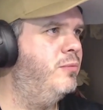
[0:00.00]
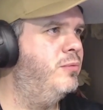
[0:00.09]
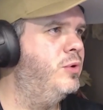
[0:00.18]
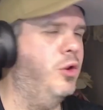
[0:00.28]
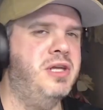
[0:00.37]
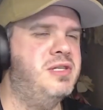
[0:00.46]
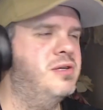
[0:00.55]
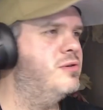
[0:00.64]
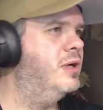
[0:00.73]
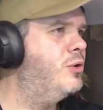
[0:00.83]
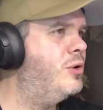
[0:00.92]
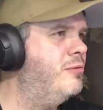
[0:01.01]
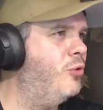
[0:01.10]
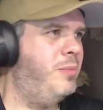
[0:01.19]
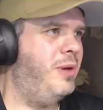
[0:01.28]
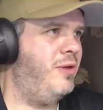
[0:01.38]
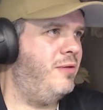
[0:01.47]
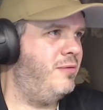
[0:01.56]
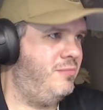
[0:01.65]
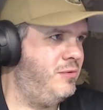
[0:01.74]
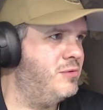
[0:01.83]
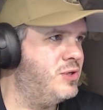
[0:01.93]
not necessarily looking for, but the
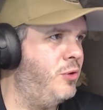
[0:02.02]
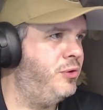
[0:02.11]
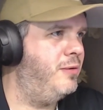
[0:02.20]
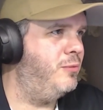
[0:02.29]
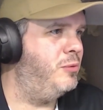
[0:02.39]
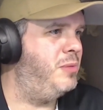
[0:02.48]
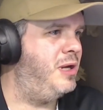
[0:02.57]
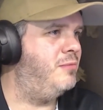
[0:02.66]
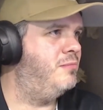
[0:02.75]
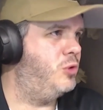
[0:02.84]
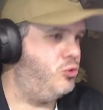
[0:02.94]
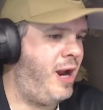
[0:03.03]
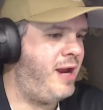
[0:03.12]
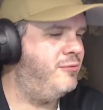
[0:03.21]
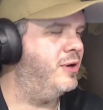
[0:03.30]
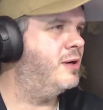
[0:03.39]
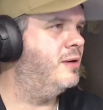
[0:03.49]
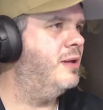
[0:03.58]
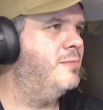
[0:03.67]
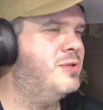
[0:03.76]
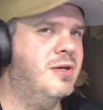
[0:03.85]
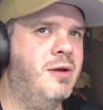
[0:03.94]
result that would be great for the
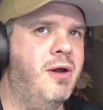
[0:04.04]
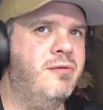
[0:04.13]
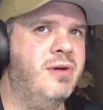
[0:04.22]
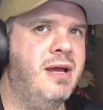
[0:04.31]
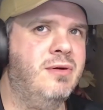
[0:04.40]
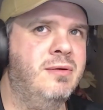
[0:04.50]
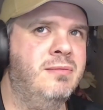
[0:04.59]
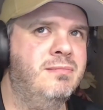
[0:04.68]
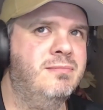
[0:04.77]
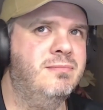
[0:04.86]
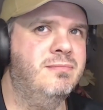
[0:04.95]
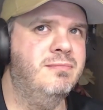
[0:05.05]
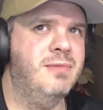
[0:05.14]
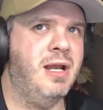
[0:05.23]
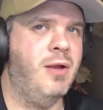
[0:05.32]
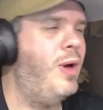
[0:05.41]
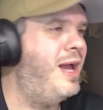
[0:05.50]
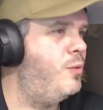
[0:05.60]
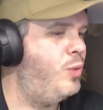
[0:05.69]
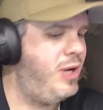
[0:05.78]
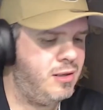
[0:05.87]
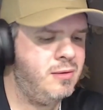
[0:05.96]
club to go over and have an away
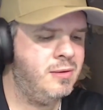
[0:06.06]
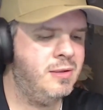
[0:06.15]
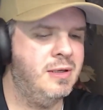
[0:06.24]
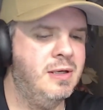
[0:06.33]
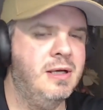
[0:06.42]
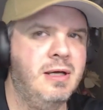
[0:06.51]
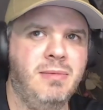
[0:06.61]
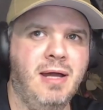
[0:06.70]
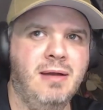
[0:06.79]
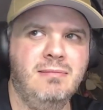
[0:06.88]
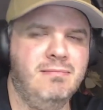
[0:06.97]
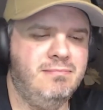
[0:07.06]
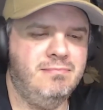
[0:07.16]
win. But